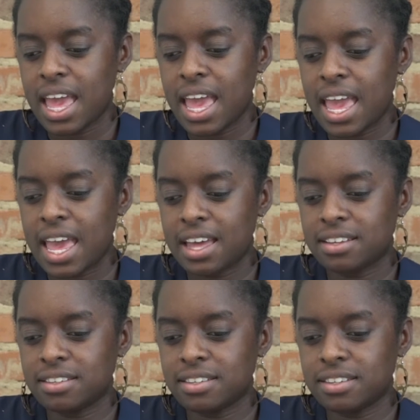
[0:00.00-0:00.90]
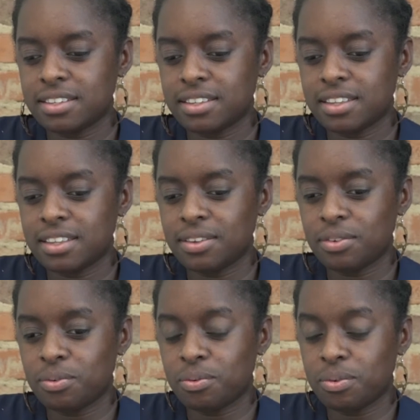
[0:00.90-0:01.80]

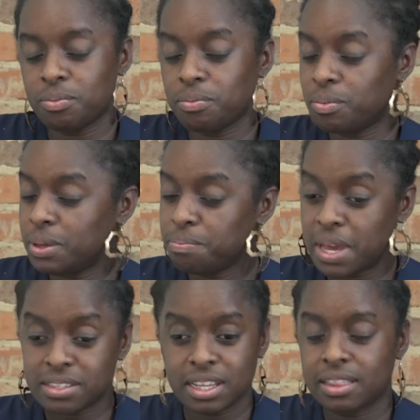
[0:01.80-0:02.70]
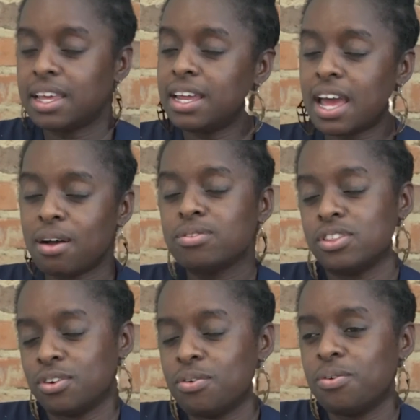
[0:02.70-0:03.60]
And we basically laid out to
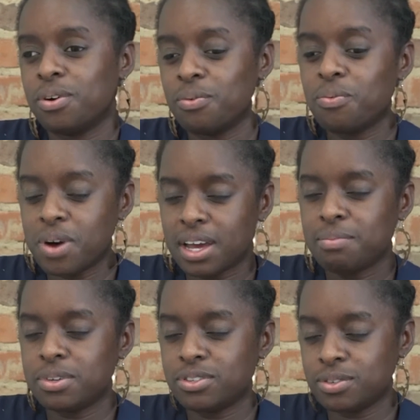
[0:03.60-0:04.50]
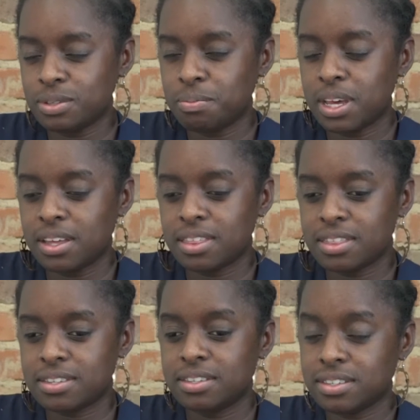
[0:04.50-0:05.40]
the court why Mr.
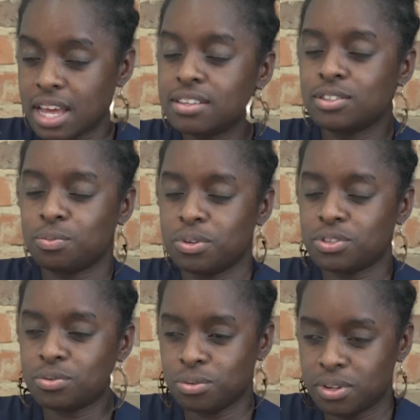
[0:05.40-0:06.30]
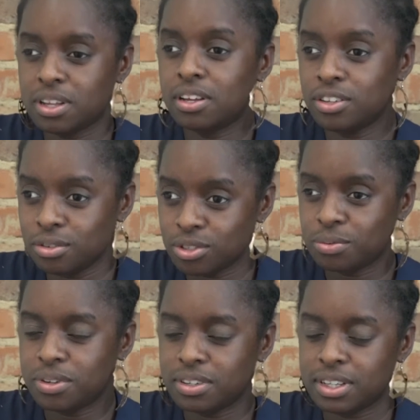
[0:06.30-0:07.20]
Smith's sentence was cruel and
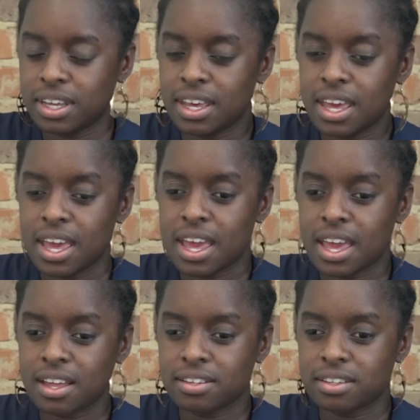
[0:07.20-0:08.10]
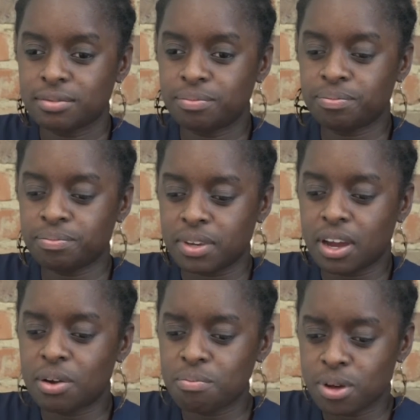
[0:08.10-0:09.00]
unusual. And
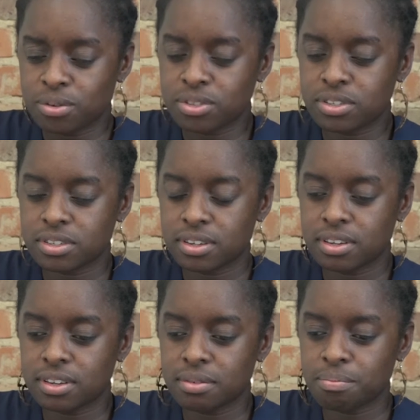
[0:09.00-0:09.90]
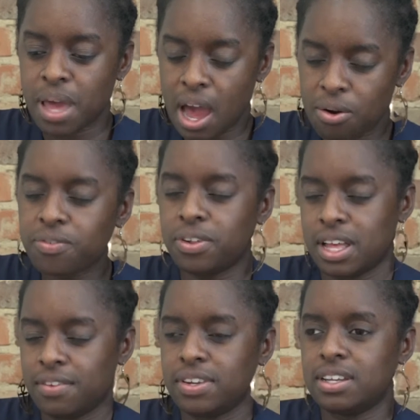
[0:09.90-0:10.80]
our most powerful
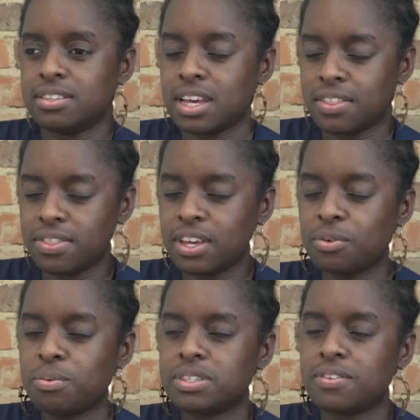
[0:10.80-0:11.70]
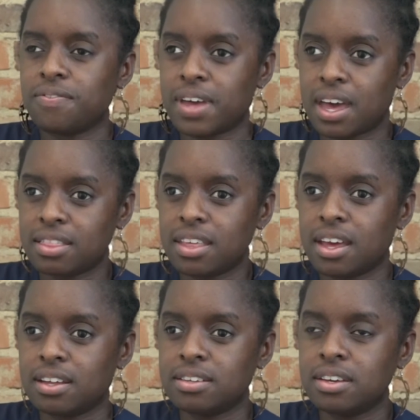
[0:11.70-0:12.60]
evidence, I think, was the fact
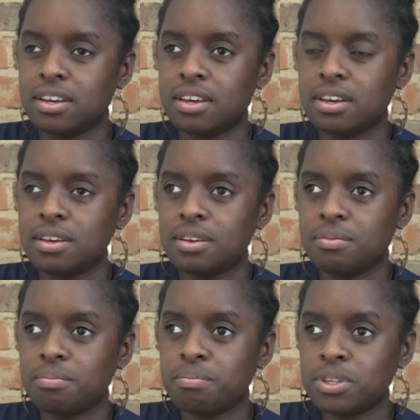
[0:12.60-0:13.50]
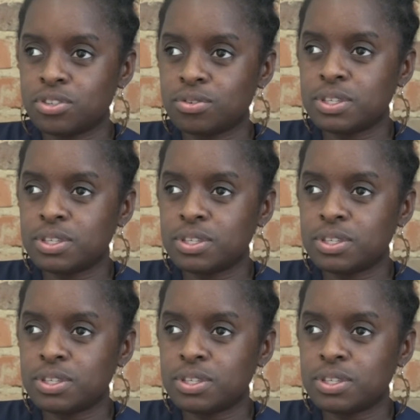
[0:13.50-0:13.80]
that Mr.